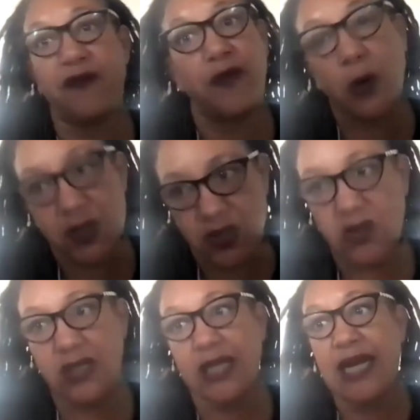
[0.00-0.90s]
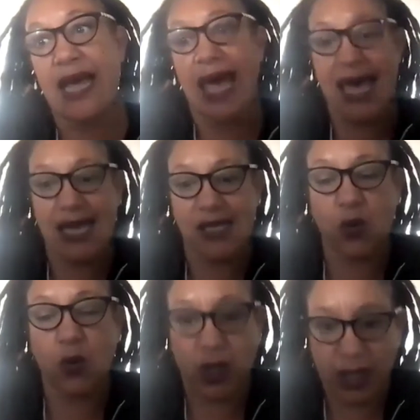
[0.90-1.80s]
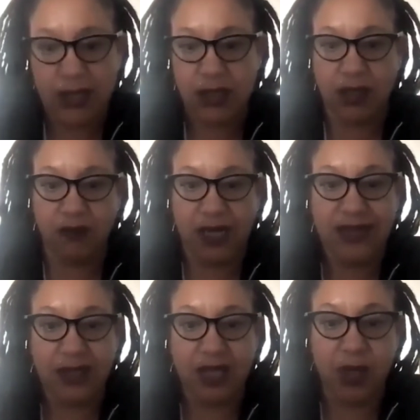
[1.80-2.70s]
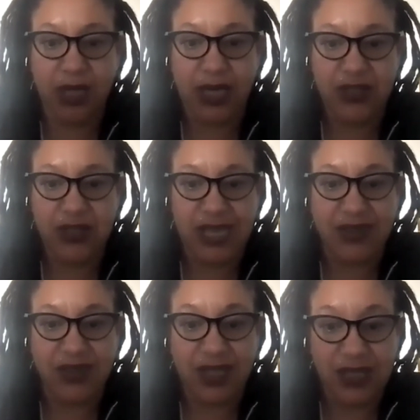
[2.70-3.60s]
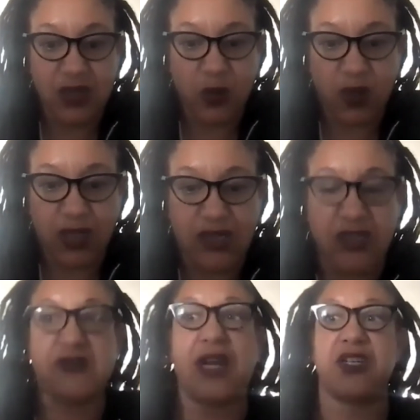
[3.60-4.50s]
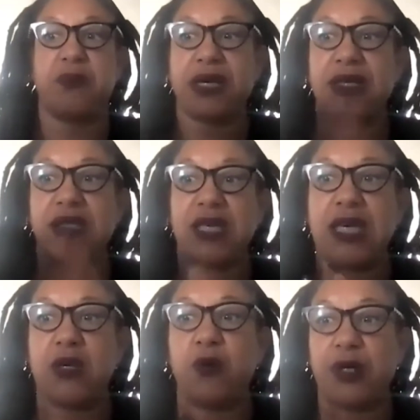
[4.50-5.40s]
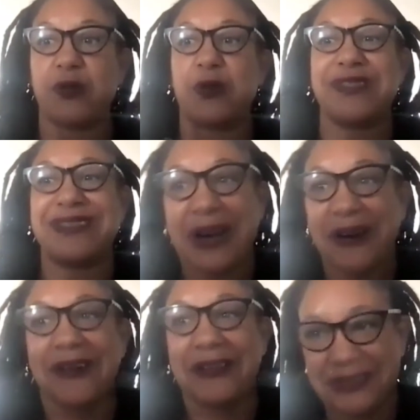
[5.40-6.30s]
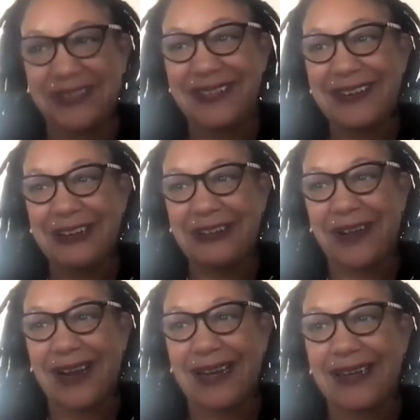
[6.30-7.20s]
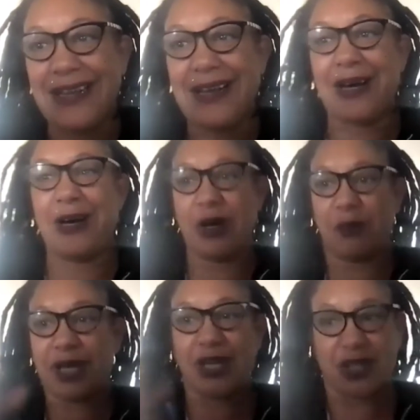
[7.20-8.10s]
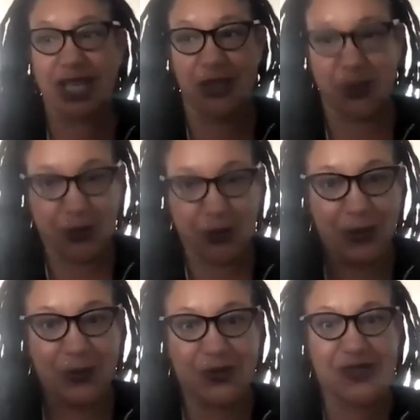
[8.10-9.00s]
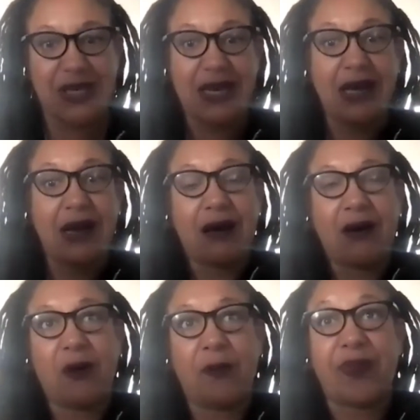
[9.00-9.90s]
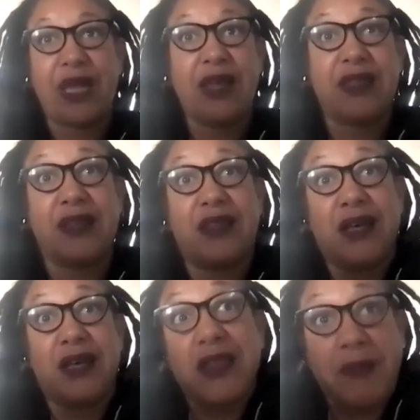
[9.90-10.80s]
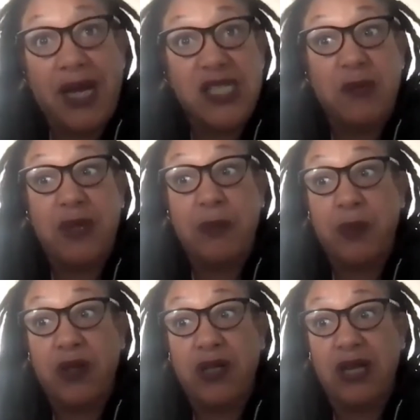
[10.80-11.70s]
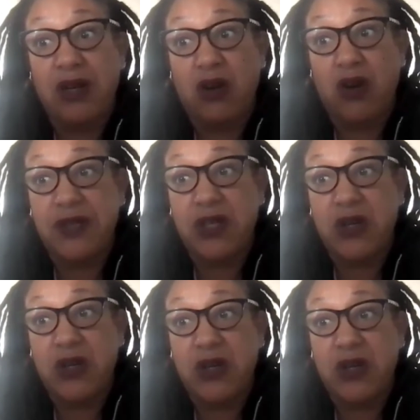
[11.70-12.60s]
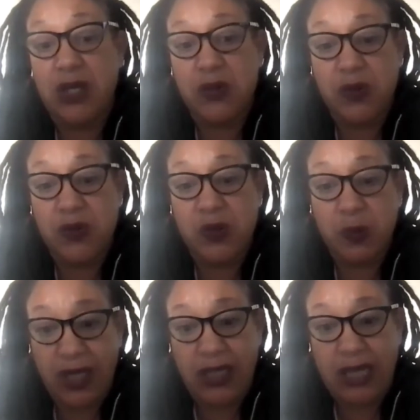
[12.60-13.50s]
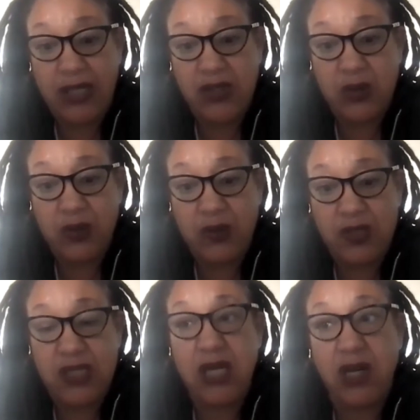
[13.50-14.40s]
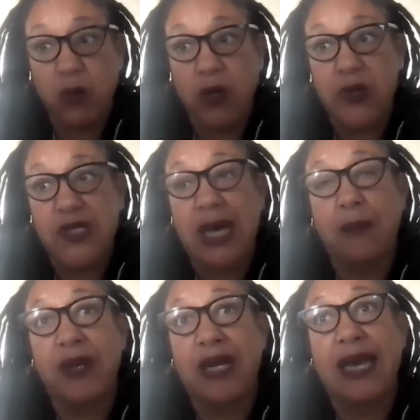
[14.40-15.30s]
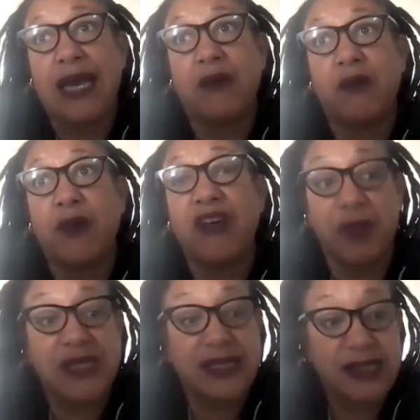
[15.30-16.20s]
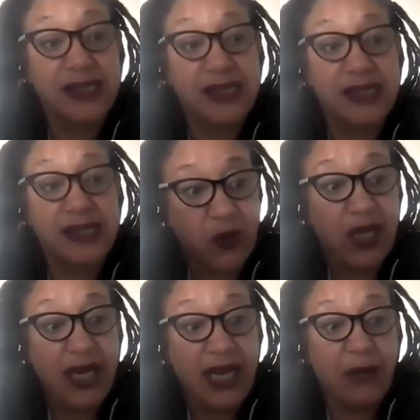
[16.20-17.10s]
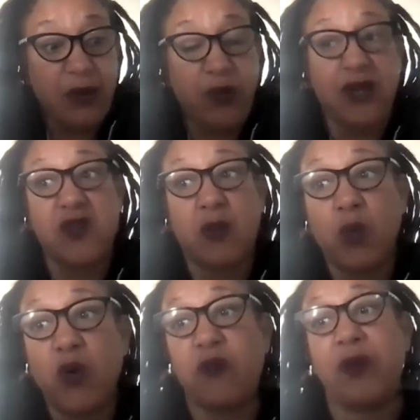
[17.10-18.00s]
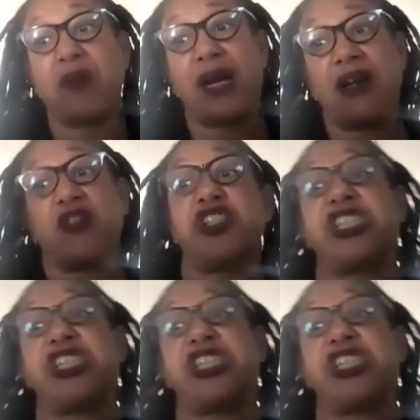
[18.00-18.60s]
focused on as organizing, right? That communications actually is an organizing strategy, because he who controls the narrative, right, controls the minds of the people, and often, controls the win. And so there's this tug of war you see happening, and we have been successful. And I mean, we as the movement, right, on